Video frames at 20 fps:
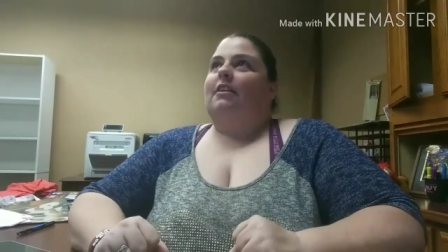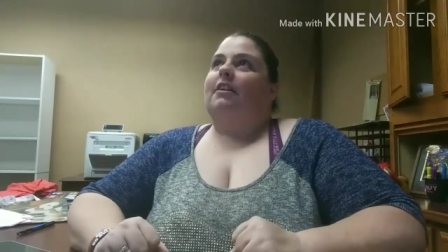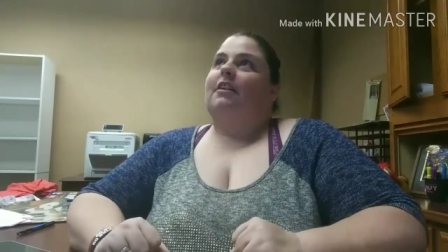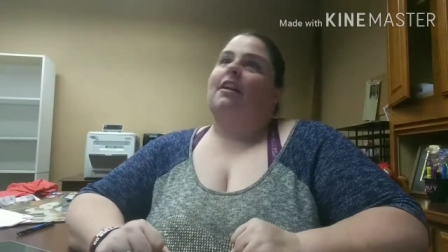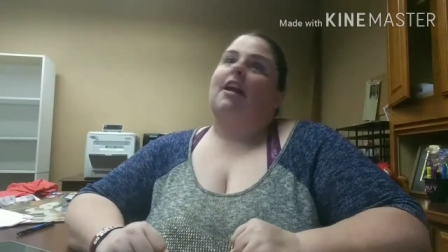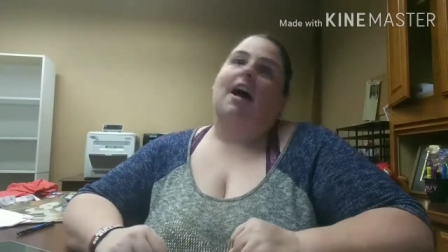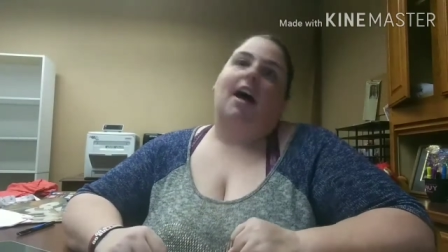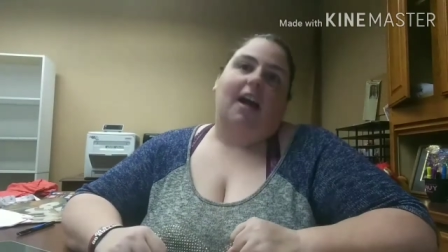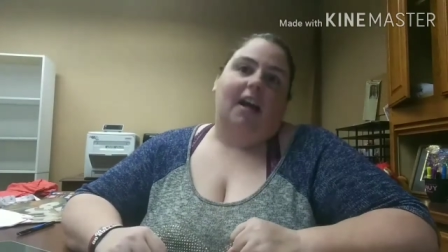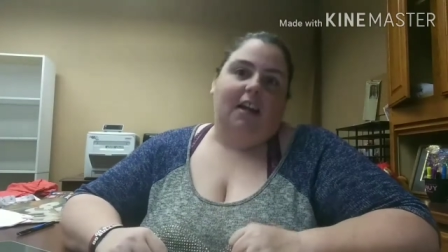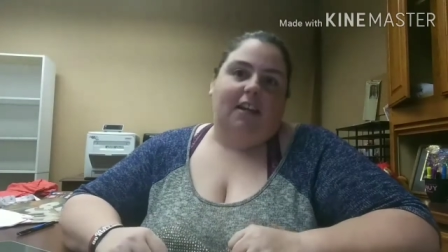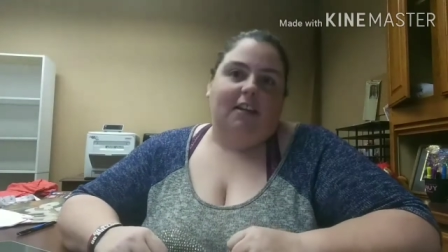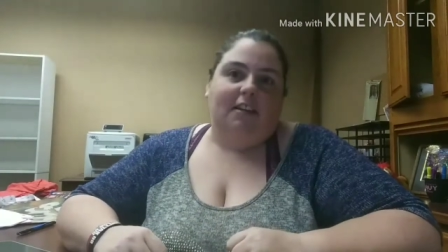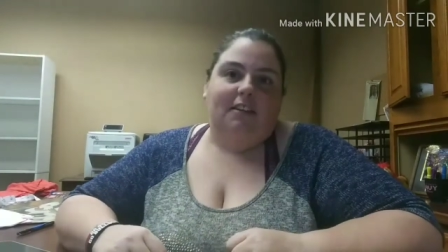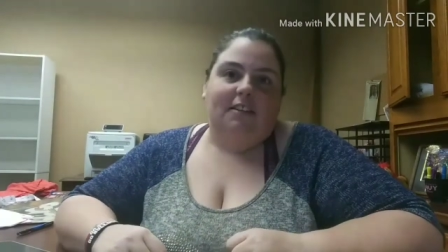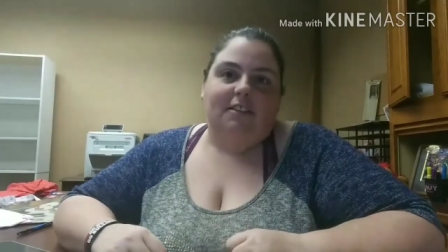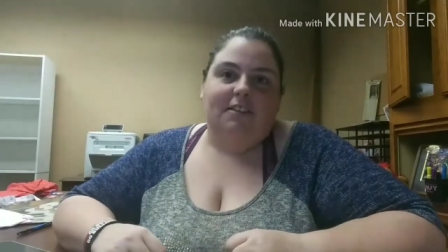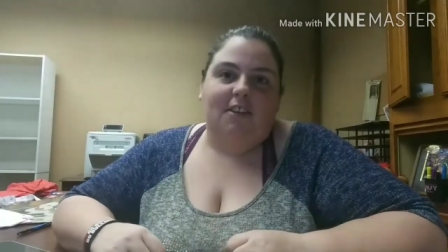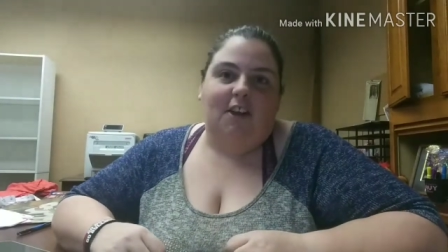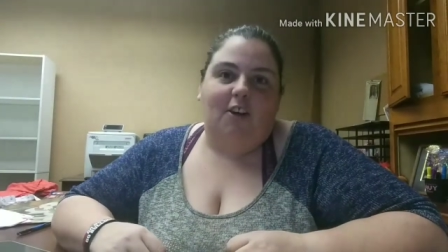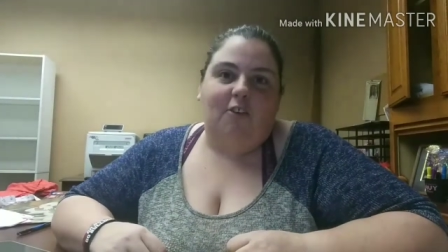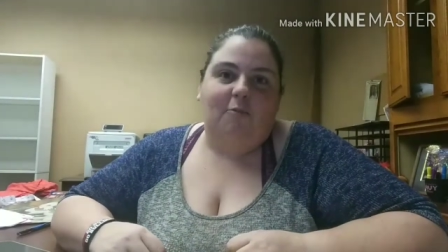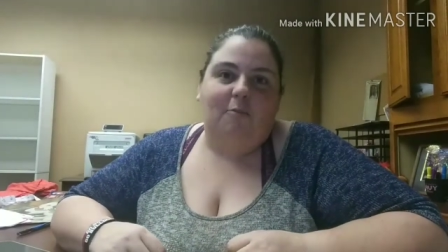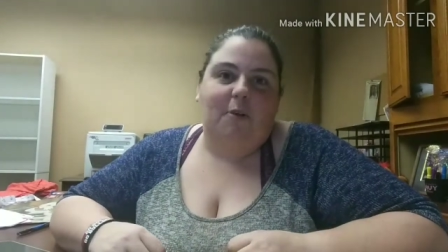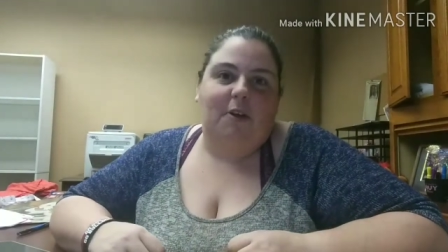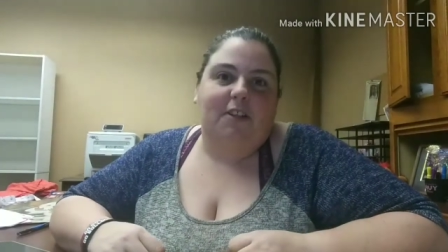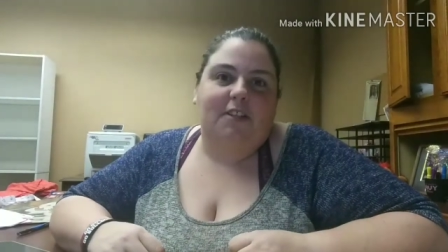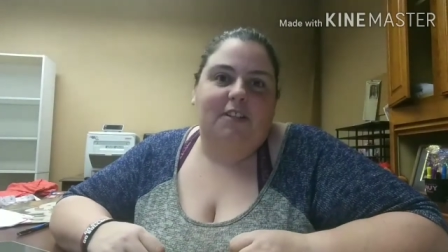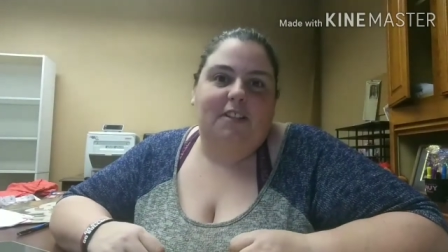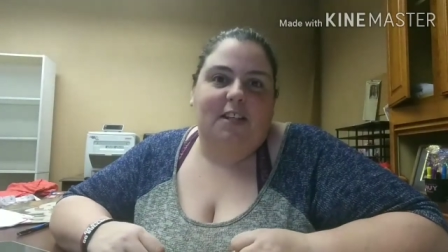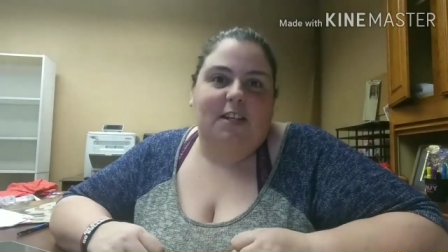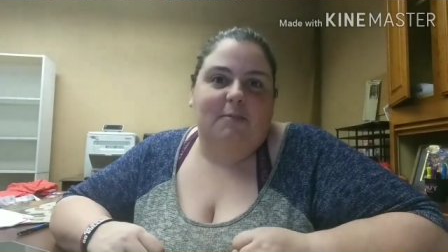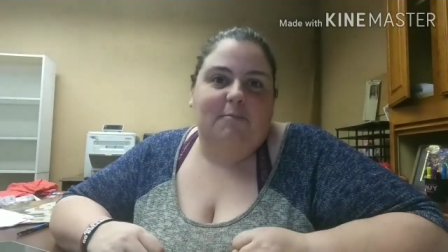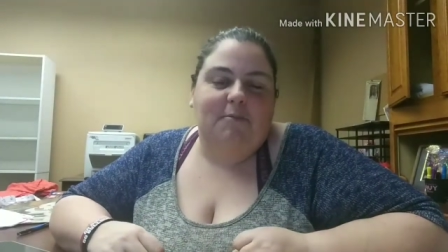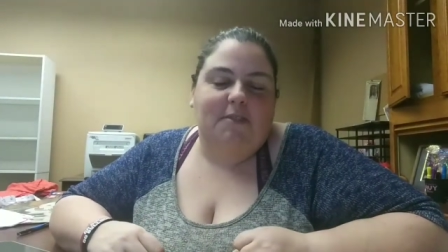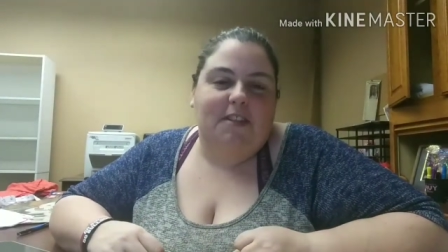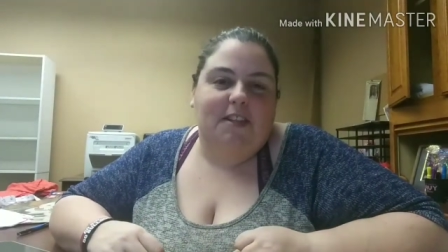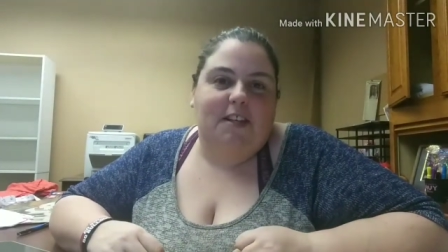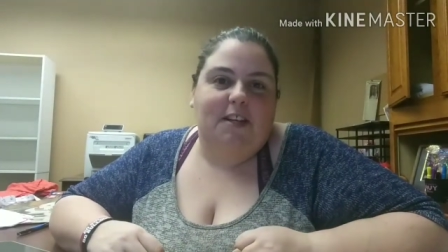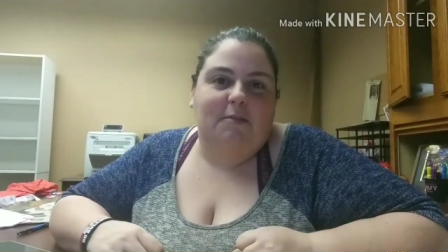nine softball
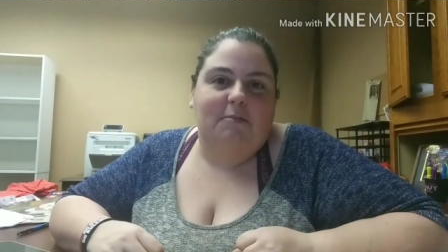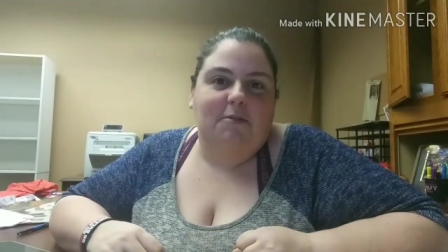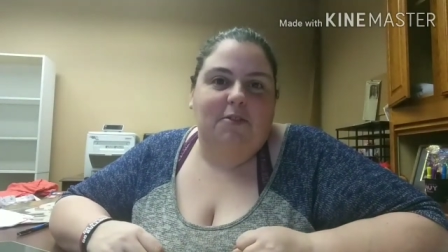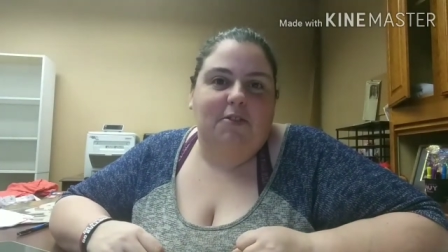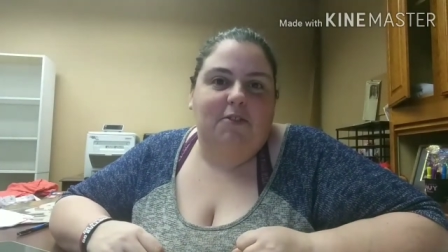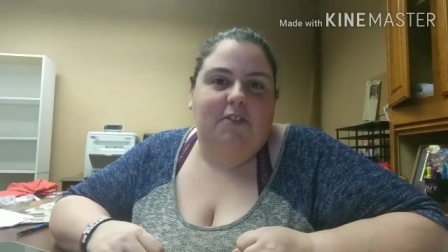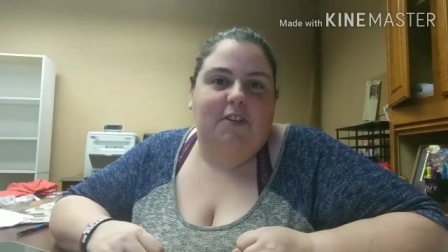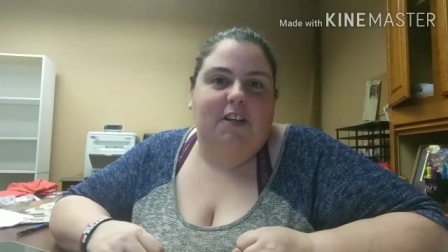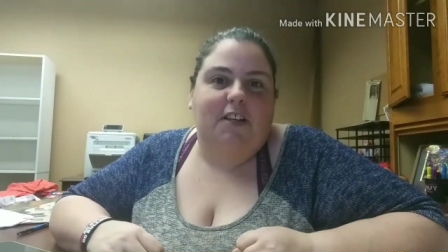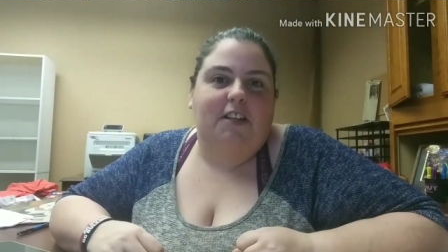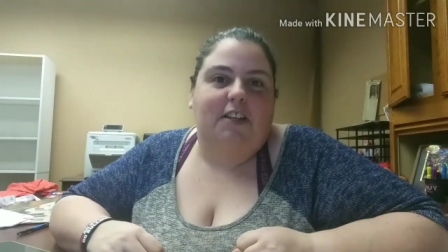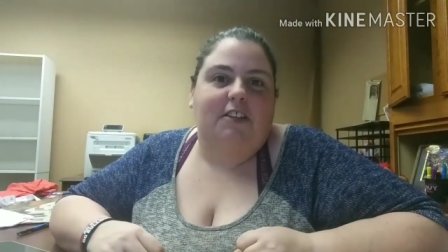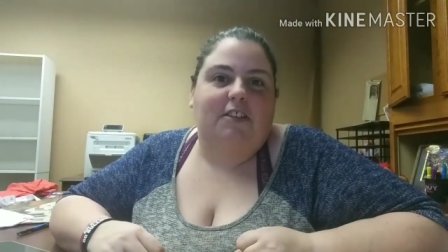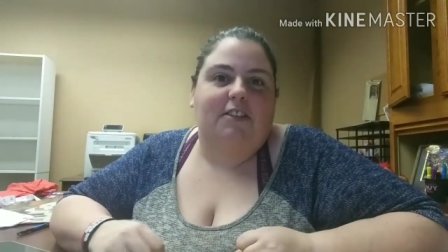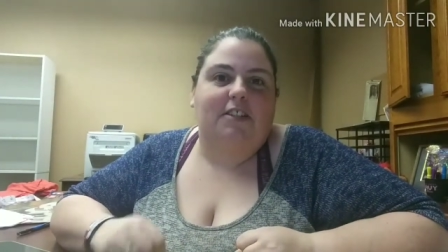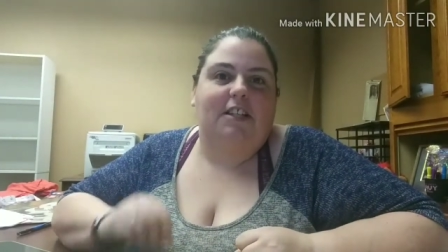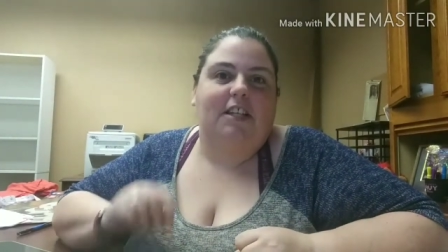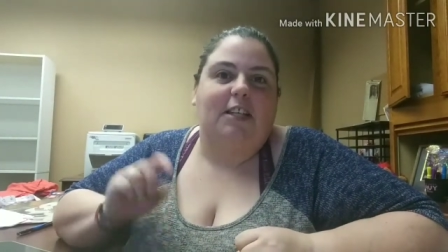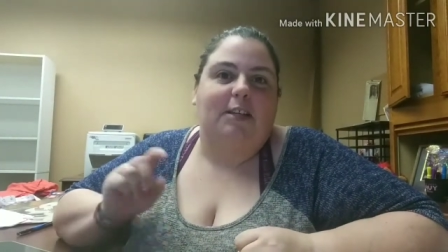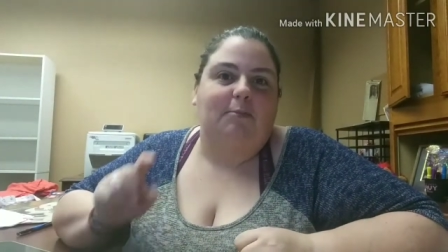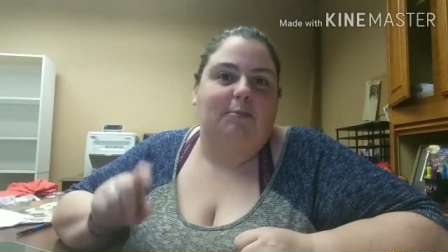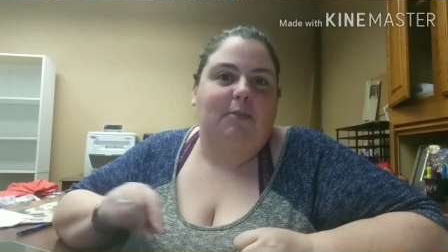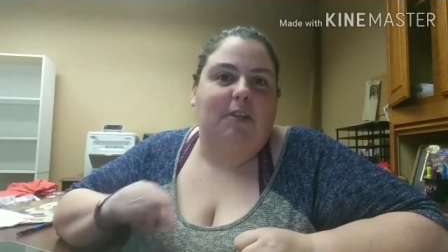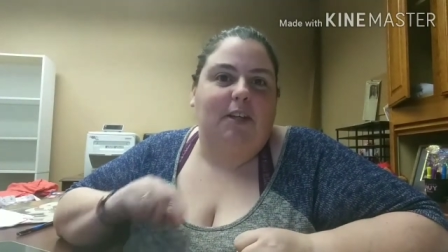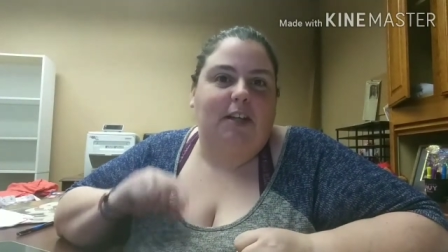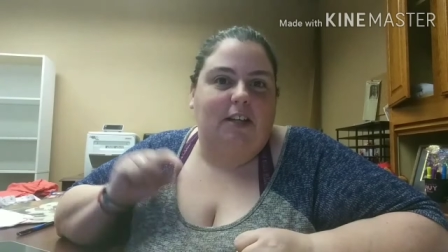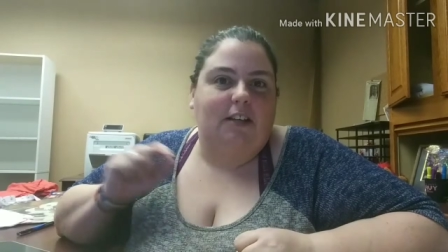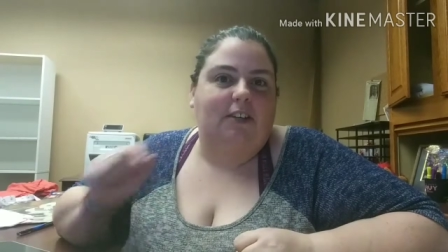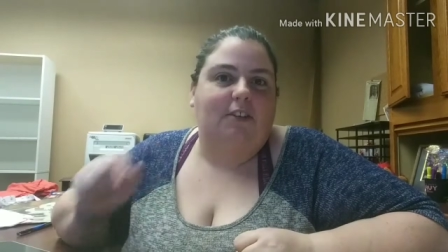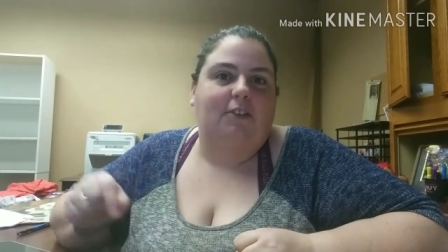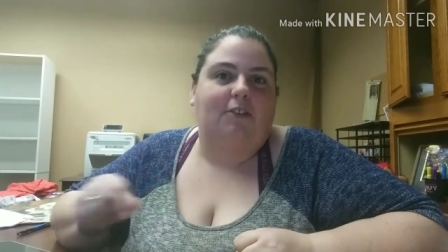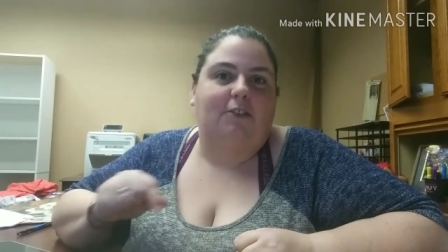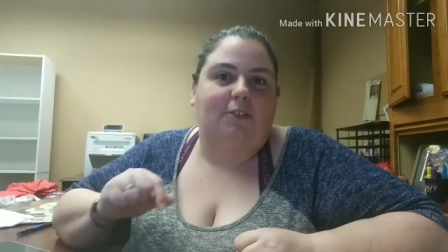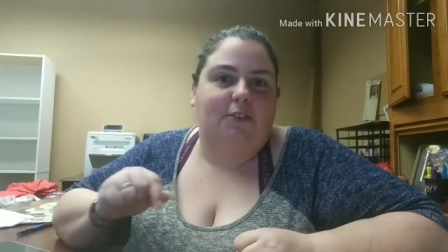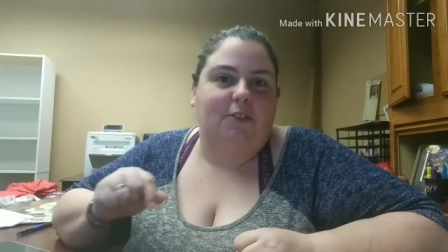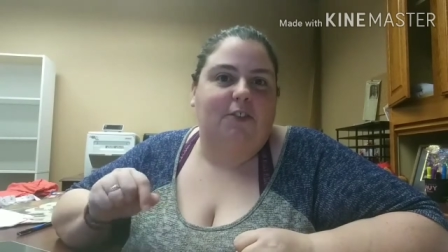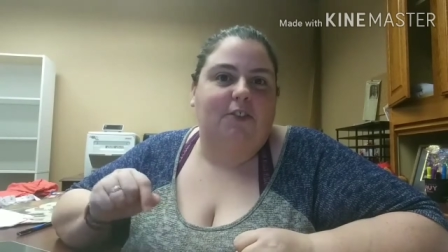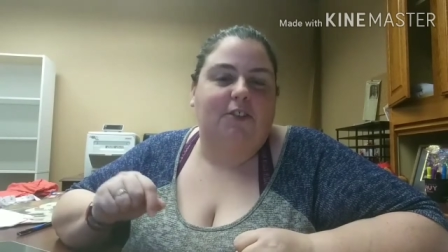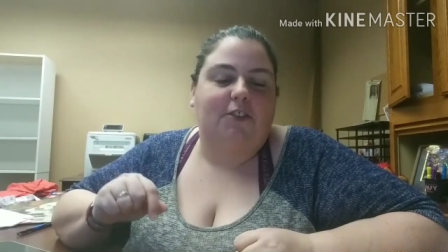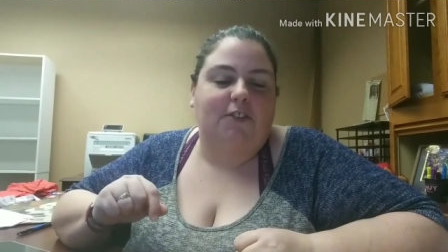teams that I'm doing their team gear
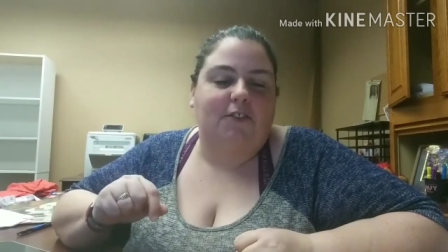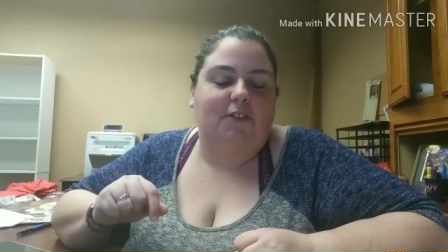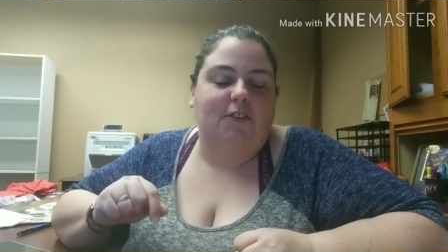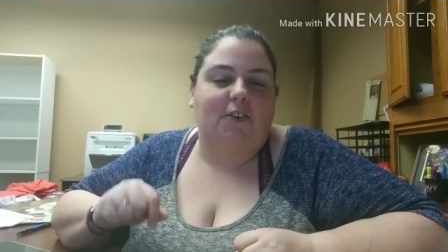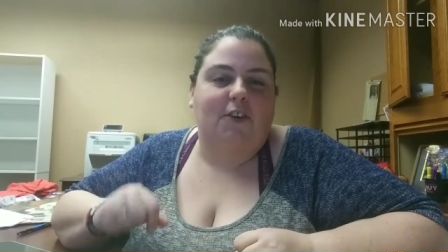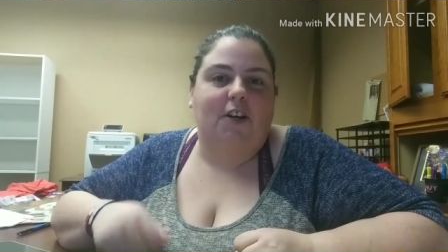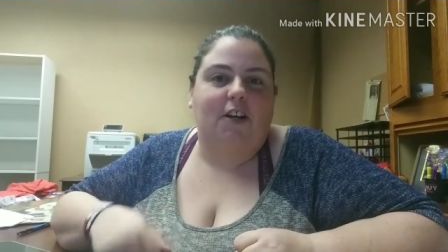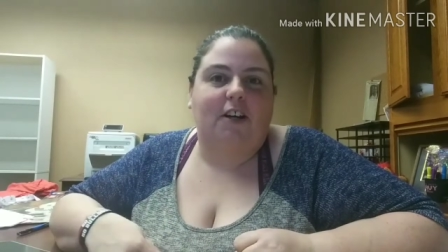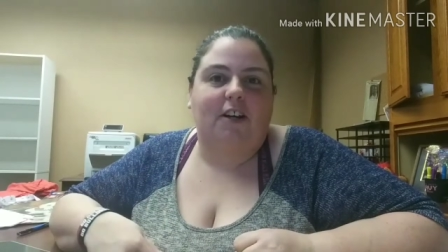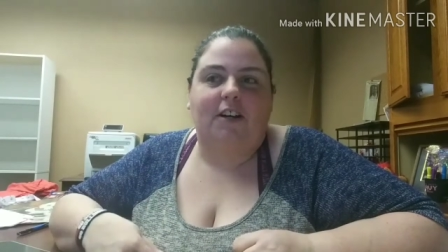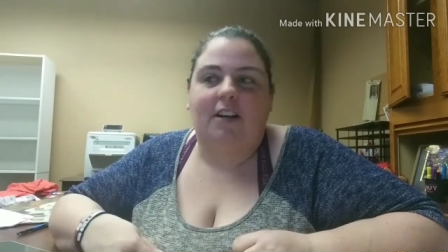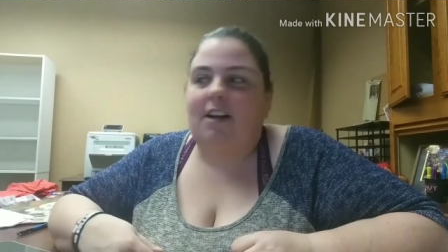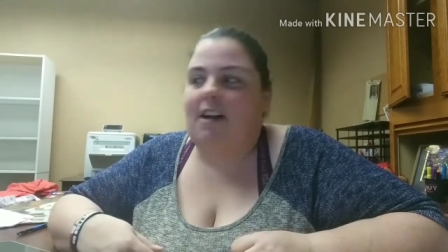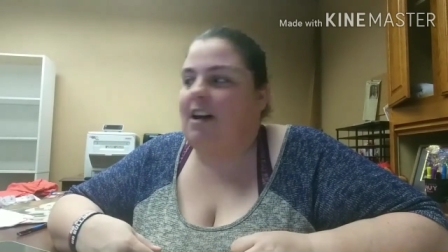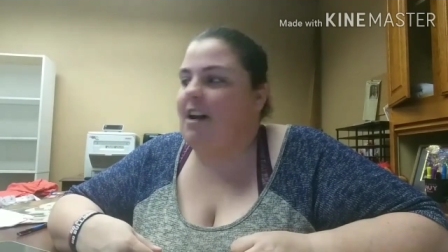orders for.